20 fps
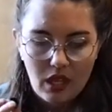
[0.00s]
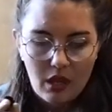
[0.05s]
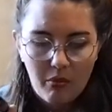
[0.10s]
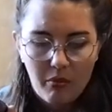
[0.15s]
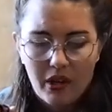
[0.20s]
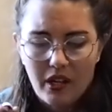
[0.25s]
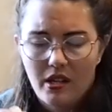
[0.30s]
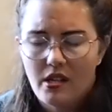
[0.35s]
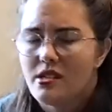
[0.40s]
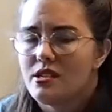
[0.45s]

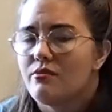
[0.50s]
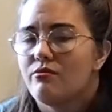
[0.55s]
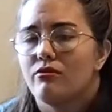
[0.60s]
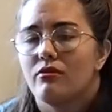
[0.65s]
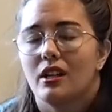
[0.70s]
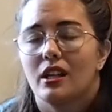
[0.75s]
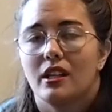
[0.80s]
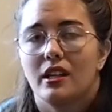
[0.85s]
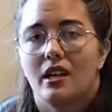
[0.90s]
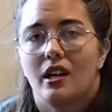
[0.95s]
But it's
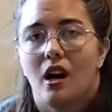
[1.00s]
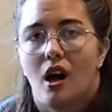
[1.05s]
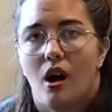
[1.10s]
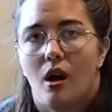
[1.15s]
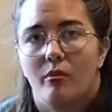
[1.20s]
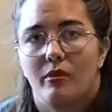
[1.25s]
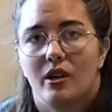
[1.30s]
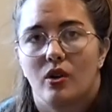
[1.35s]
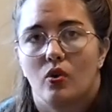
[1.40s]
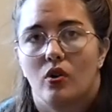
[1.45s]
really
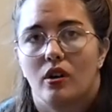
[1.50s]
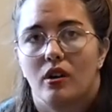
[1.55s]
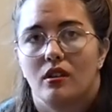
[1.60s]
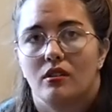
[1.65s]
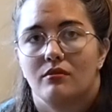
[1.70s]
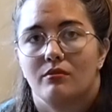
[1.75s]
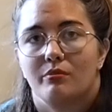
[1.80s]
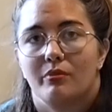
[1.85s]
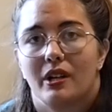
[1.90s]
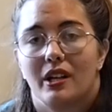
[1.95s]
calming
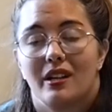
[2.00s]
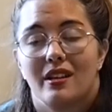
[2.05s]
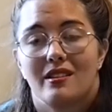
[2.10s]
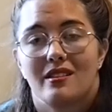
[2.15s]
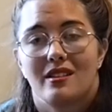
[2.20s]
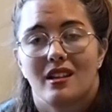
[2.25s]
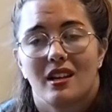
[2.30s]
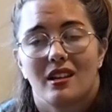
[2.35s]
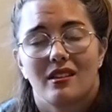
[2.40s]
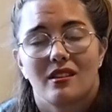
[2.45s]
oil. But
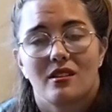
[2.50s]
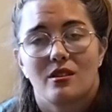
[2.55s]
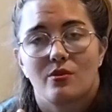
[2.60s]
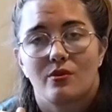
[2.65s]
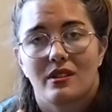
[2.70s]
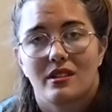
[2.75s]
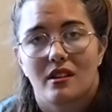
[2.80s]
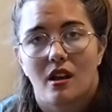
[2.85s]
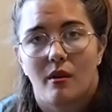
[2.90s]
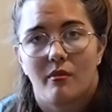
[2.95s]
it's like the
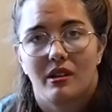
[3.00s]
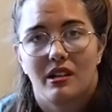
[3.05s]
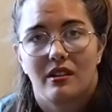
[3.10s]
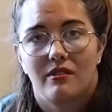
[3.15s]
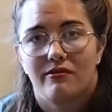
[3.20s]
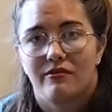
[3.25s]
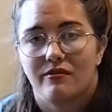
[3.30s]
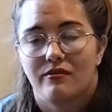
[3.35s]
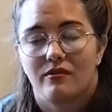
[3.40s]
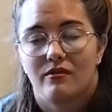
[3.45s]
Swiss
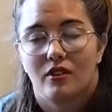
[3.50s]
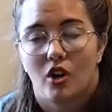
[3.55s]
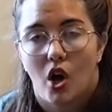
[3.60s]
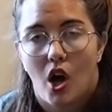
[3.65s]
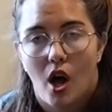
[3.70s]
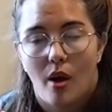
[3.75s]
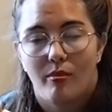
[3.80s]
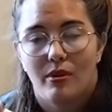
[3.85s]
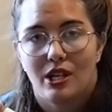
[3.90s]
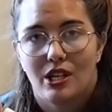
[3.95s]
Army
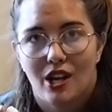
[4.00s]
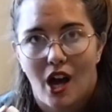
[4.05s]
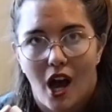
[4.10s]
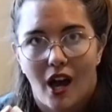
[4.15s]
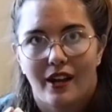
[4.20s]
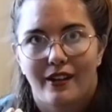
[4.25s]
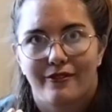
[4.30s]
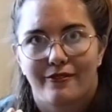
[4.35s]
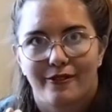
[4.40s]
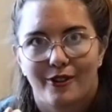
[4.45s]

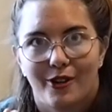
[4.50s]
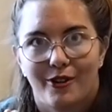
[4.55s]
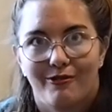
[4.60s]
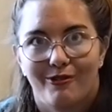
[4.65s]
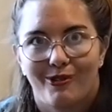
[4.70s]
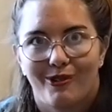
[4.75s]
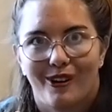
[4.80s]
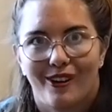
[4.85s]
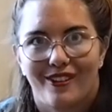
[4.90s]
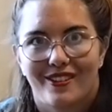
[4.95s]
knife
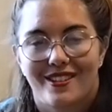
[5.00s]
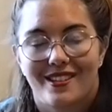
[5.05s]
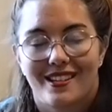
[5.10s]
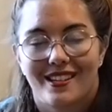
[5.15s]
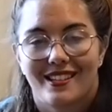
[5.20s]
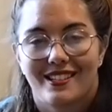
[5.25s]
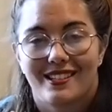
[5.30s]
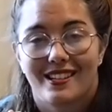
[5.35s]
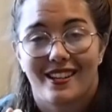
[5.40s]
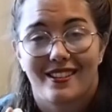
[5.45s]
of oils.
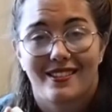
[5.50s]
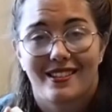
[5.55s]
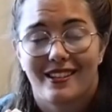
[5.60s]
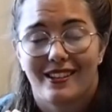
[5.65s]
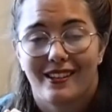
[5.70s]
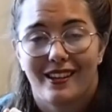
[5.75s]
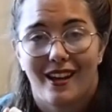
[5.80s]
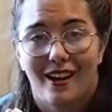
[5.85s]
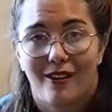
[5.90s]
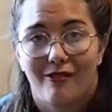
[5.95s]
It does
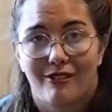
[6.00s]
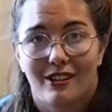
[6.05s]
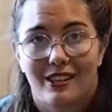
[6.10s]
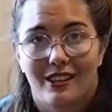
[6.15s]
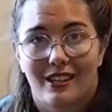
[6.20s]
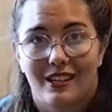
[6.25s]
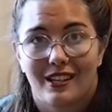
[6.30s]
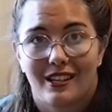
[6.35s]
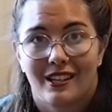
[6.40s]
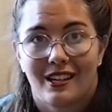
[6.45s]
nearly
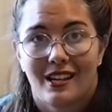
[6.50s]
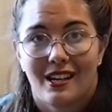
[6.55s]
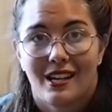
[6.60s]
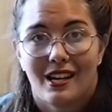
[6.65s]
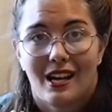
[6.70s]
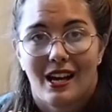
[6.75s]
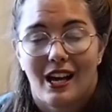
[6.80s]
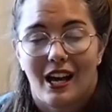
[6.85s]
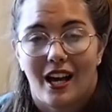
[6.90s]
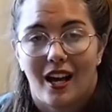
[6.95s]
everything.
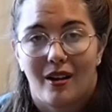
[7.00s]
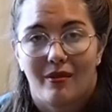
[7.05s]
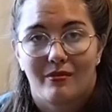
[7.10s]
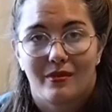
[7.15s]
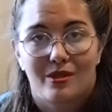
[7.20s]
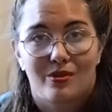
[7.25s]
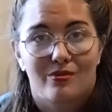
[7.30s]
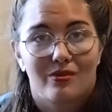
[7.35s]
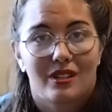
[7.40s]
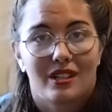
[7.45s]

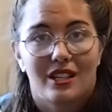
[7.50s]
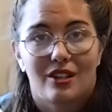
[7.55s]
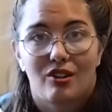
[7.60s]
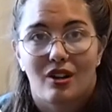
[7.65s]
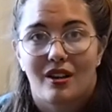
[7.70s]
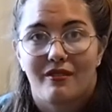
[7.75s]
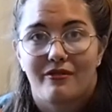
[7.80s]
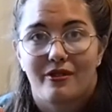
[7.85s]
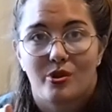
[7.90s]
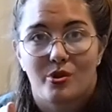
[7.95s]
It's really
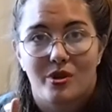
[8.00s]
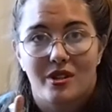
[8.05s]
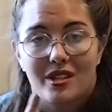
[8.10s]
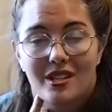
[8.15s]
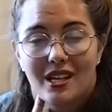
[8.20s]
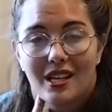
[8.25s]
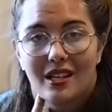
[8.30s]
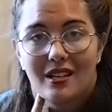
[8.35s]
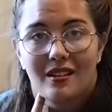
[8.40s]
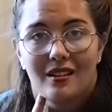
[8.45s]
great for your
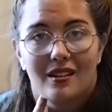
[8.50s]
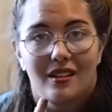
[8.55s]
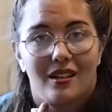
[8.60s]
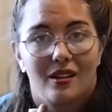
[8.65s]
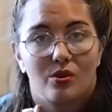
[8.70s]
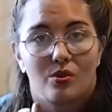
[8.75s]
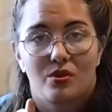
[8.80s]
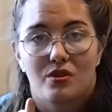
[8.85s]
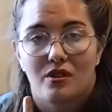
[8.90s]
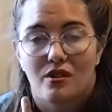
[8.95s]
skin.
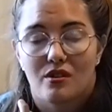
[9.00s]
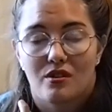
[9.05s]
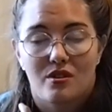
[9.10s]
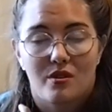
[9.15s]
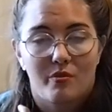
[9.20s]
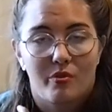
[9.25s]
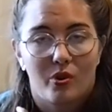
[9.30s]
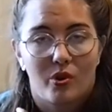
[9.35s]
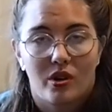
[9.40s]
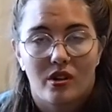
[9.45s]
It also
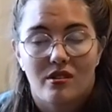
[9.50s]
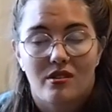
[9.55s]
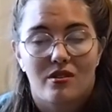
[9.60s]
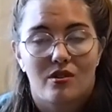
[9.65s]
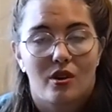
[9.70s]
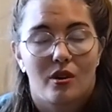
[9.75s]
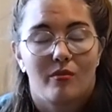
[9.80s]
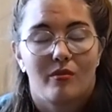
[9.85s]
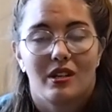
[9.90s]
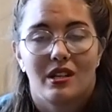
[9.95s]
supports
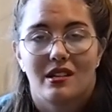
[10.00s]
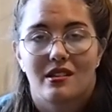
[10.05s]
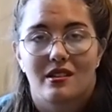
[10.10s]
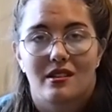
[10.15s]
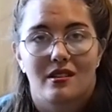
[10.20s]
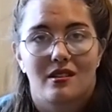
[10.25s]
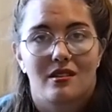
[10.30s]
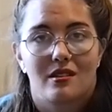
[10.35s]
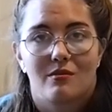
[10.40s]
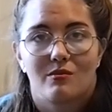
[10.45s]
so many
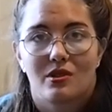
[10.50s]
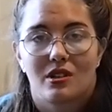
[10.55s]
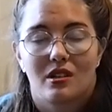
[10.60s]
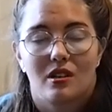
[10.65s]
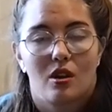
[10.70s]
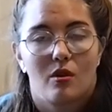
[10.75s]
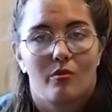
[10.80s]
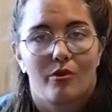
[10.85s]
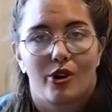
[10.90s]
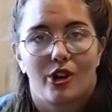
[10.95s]
systems in
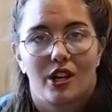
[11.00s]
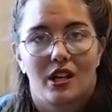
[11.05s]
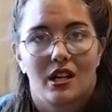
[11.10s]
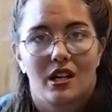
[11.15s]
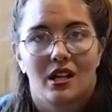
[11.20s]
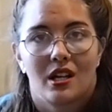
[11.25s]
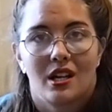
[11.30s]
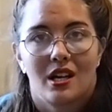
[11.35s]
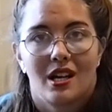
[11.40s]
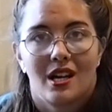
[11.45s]
your
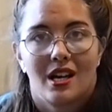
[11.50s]
body.